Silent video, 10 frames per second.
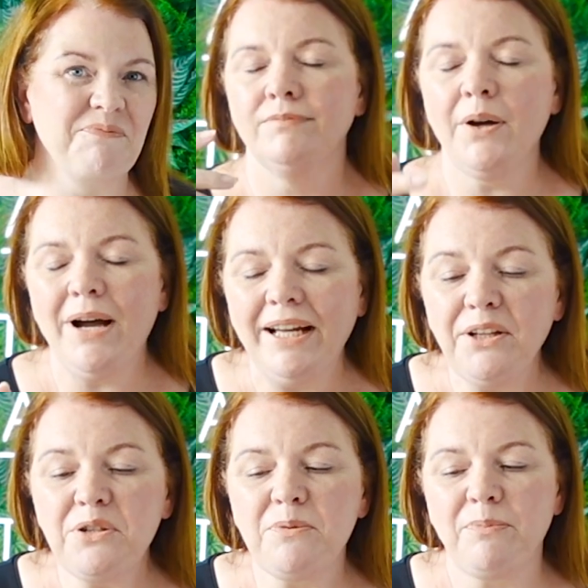Now, I
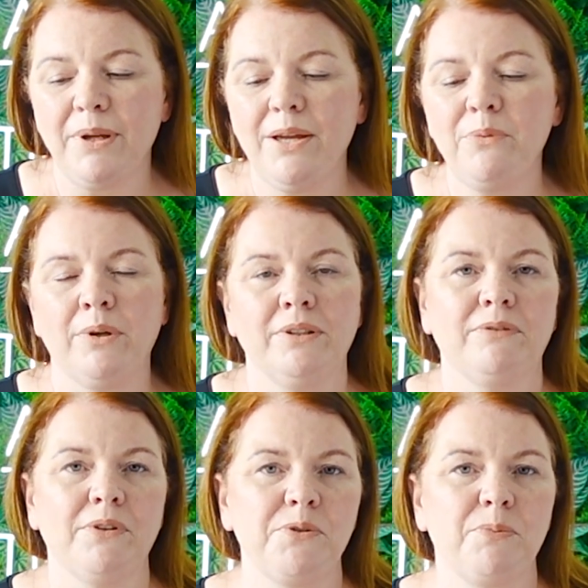used to be one
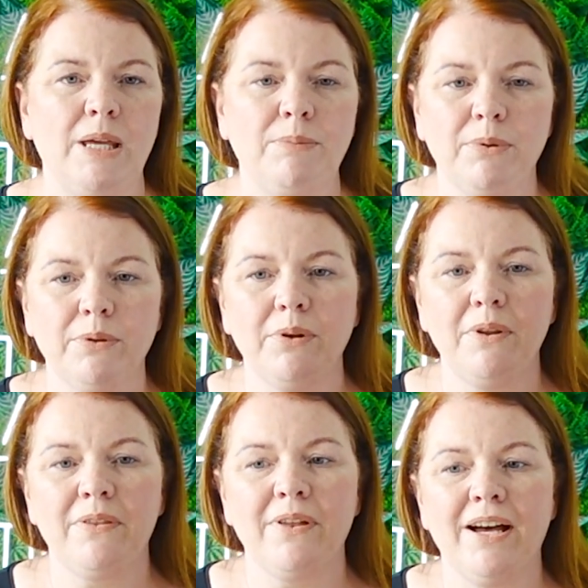of those people
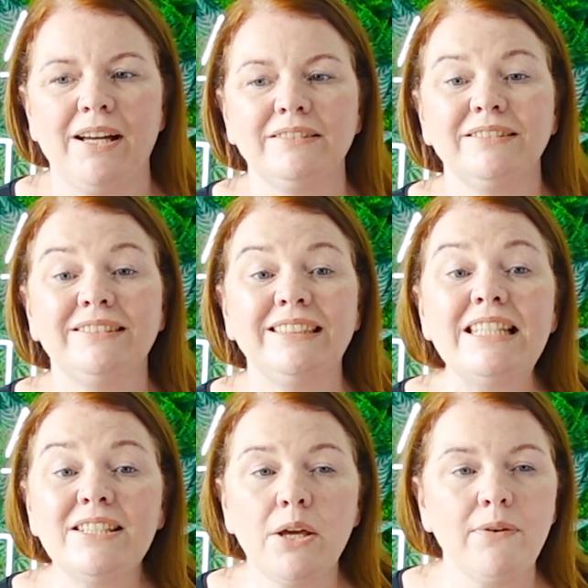that
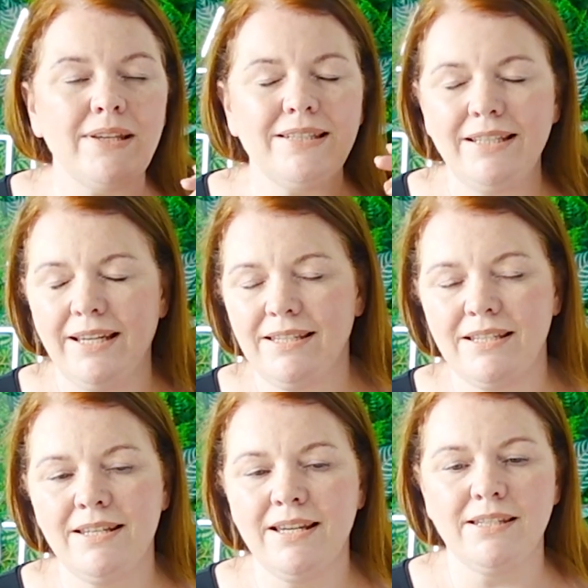did surveys years
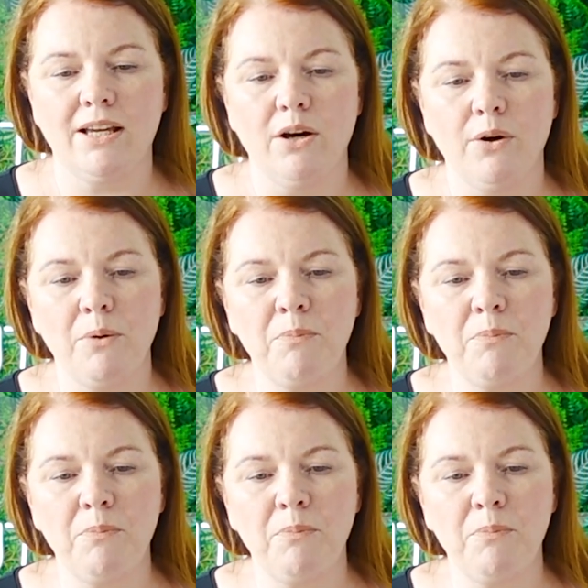and years ago,